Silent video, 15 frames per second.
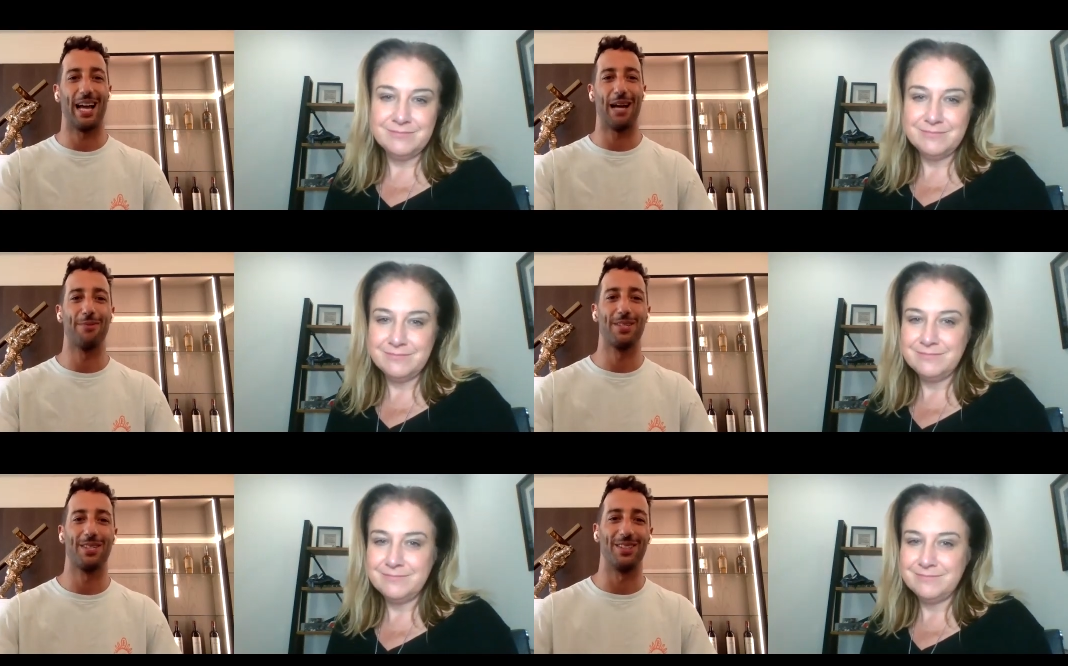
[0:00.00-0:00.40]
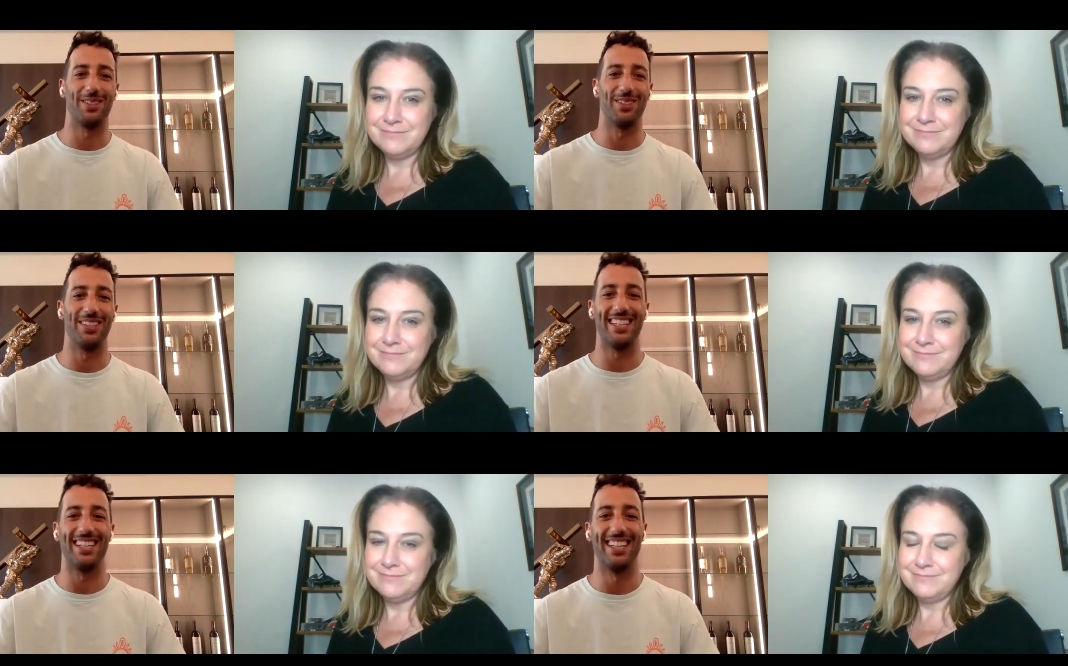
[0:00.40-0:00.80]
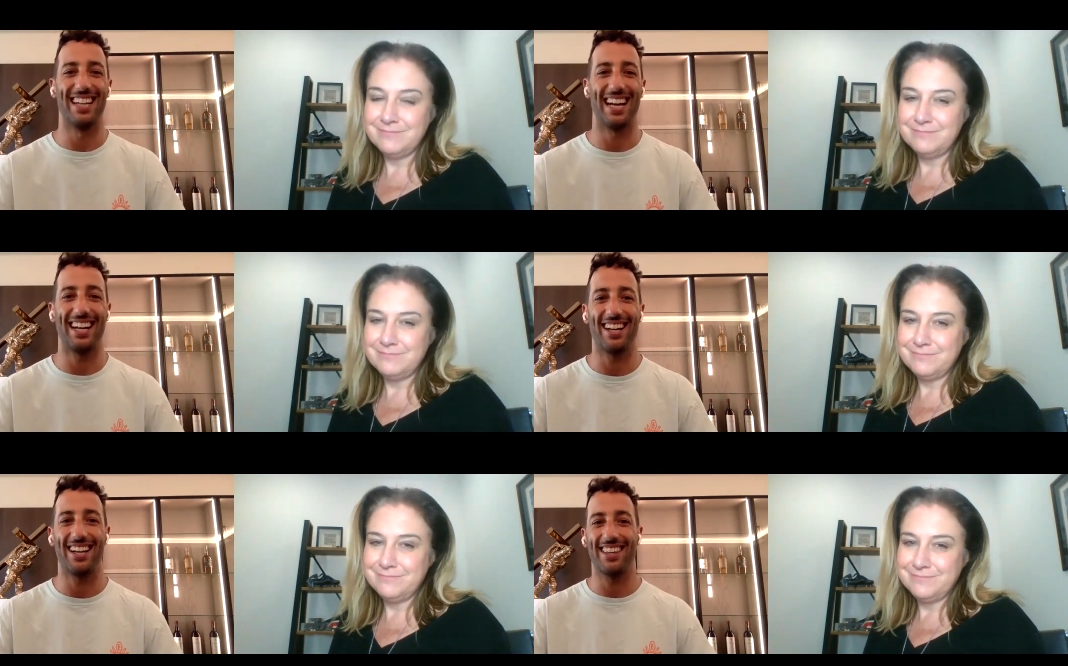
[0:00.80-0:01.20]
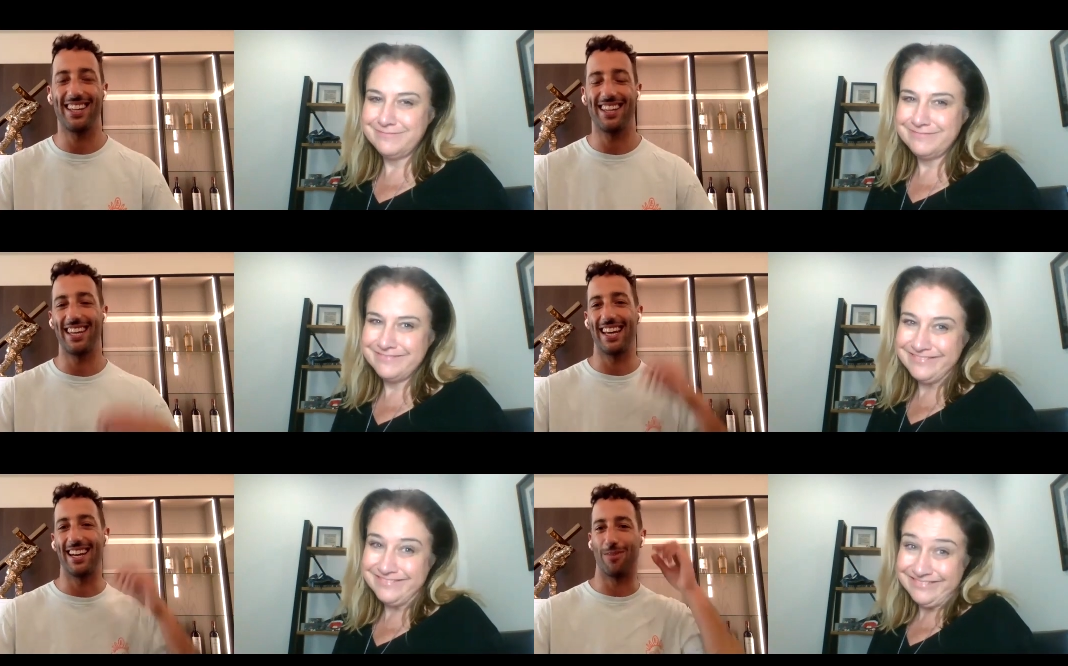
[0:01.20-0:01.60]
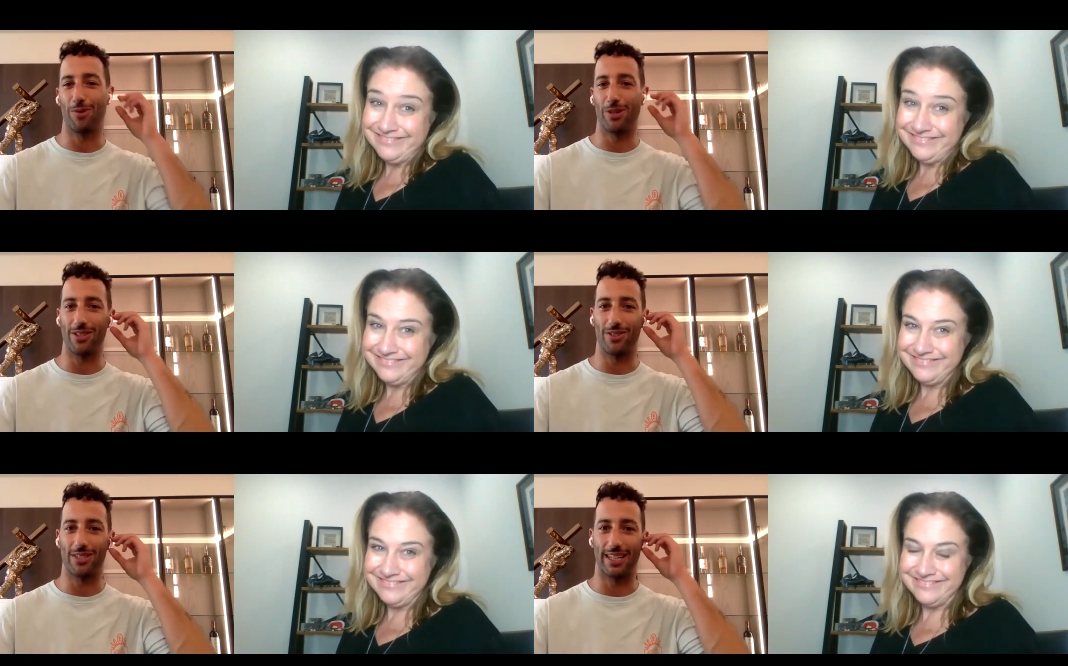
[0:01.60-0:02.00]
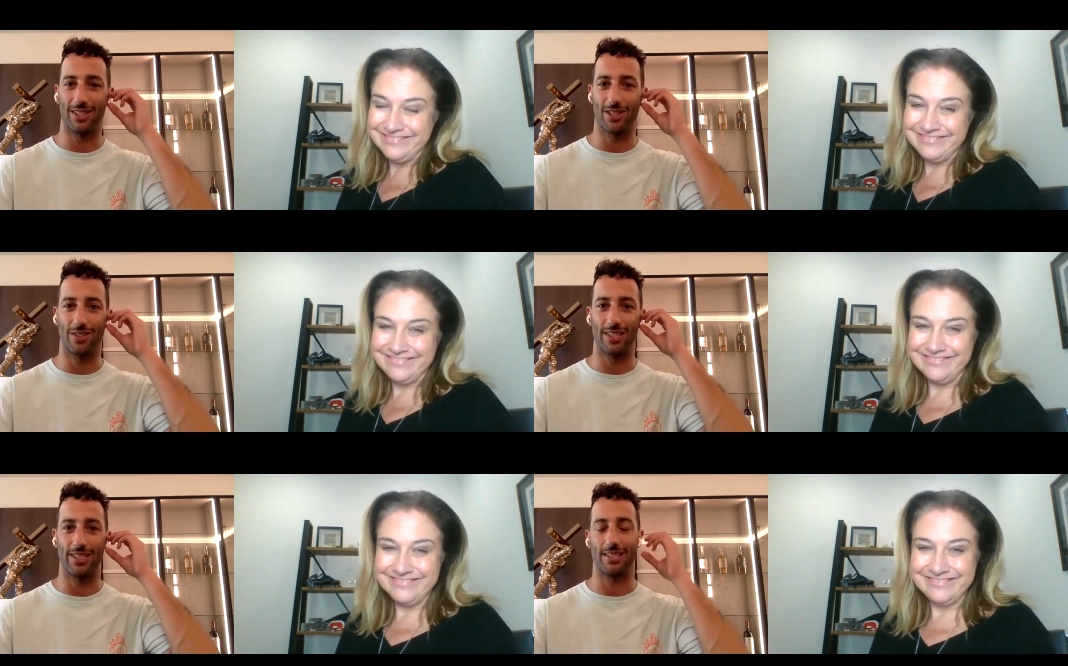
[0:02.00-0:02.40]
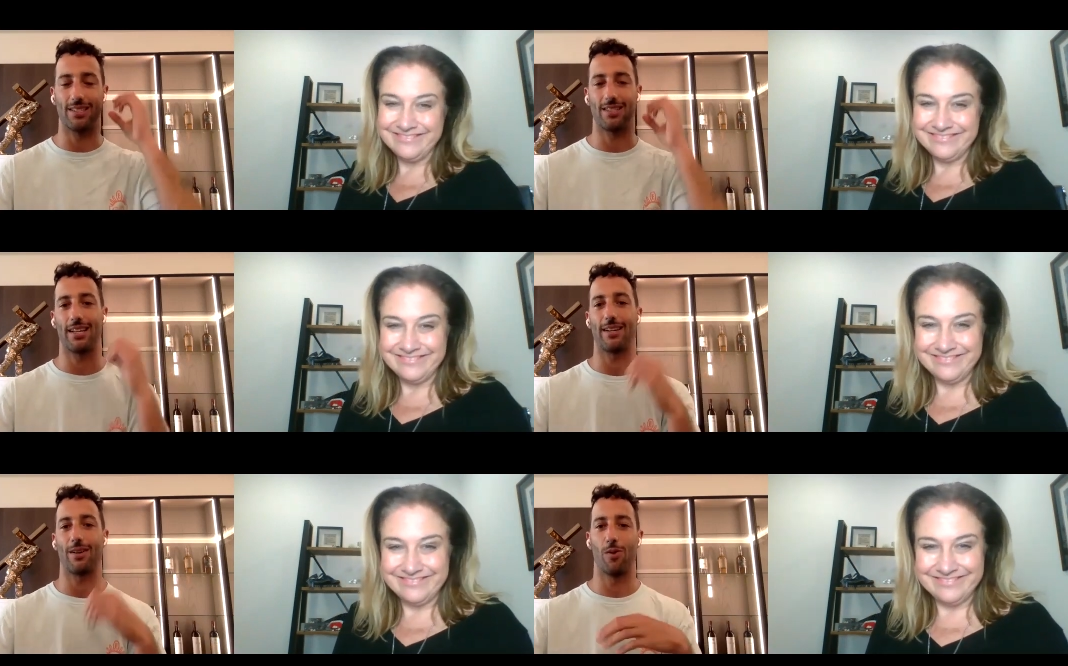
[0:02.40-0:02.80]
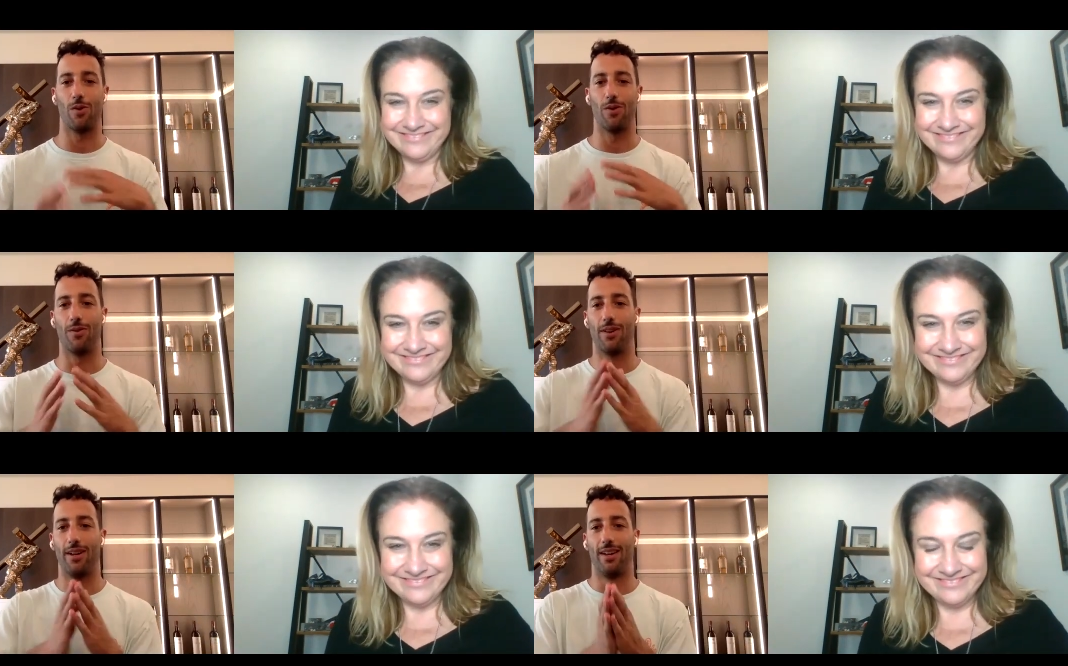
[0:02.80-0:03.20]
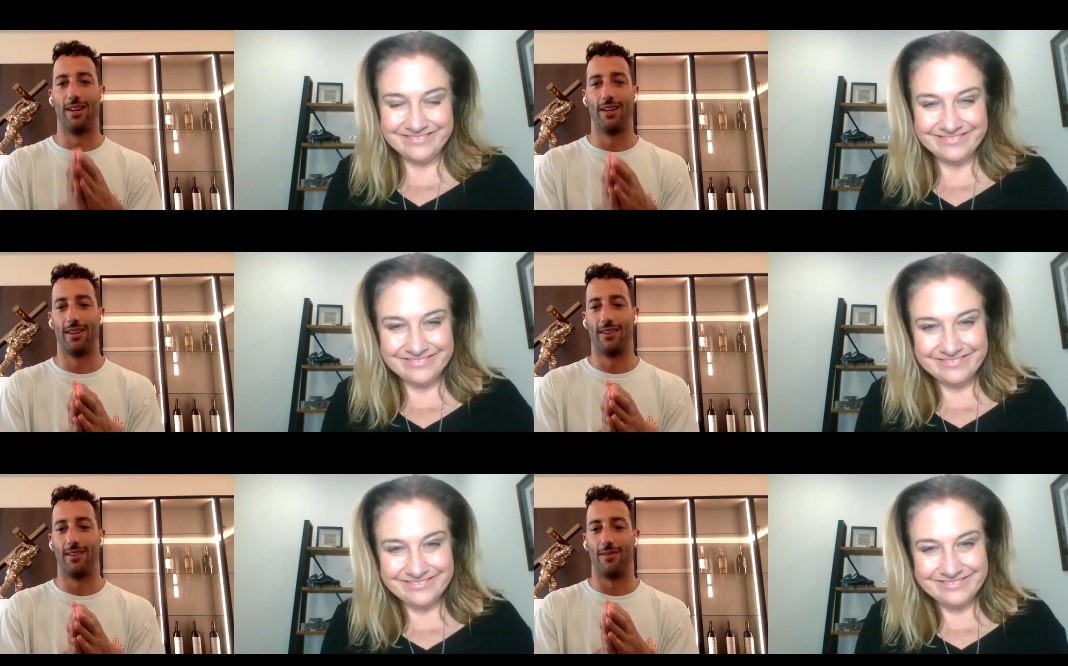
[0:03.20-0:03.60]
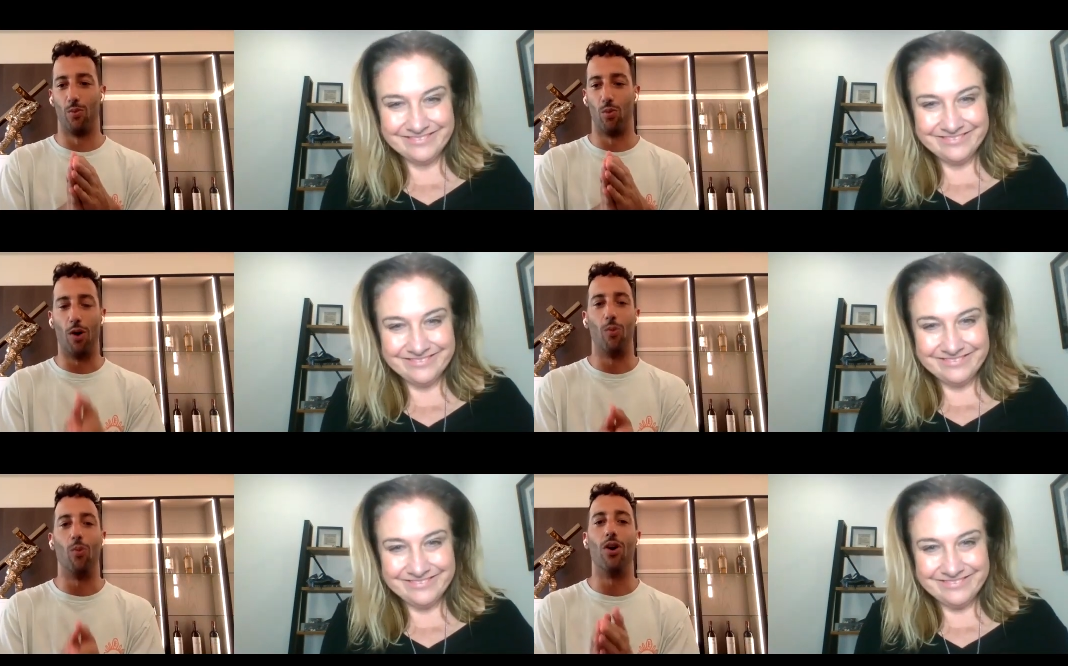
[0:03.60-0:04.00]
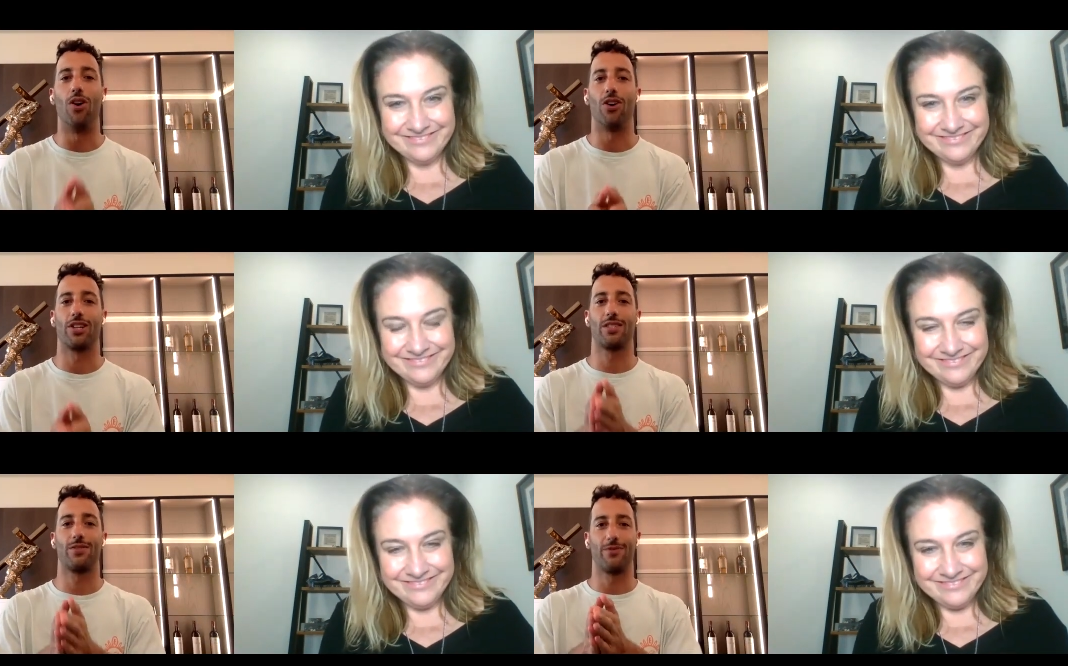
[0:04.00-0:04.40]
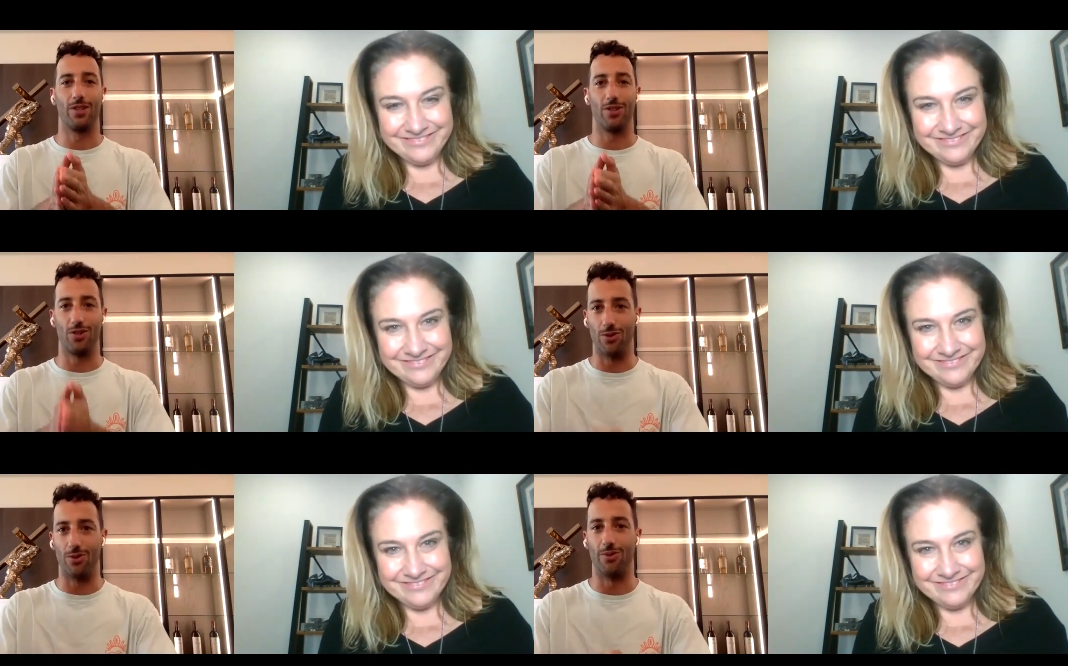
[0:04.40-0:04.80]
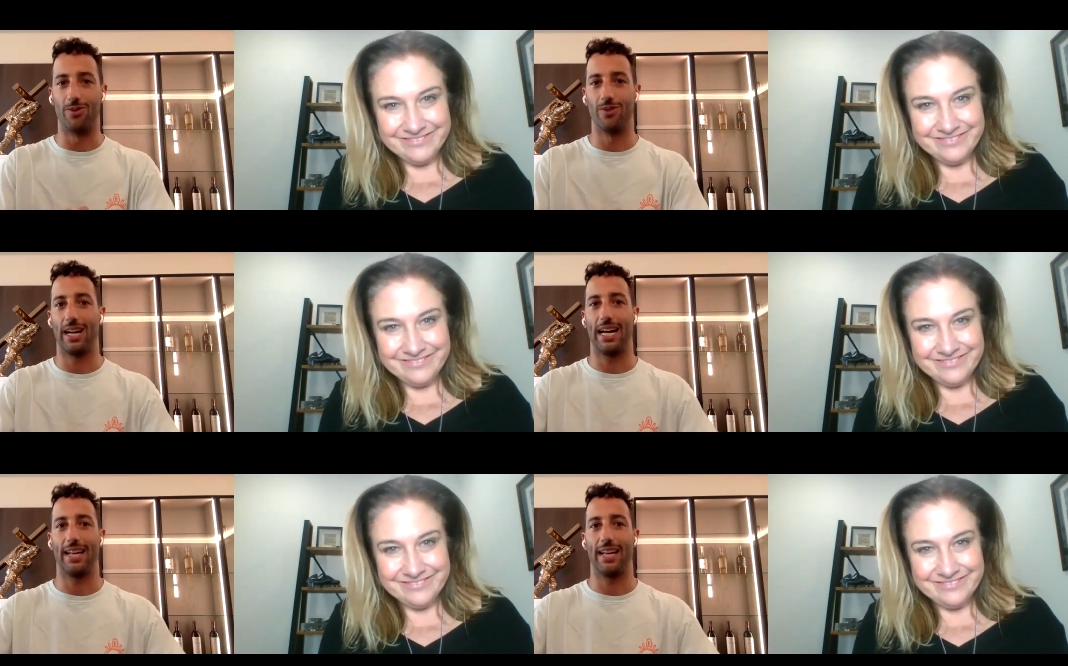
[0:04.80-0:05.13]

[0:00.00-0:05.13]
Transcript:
Speaker 1: Absolutely. And I think, yeah, what you touch on is, is like what works for you.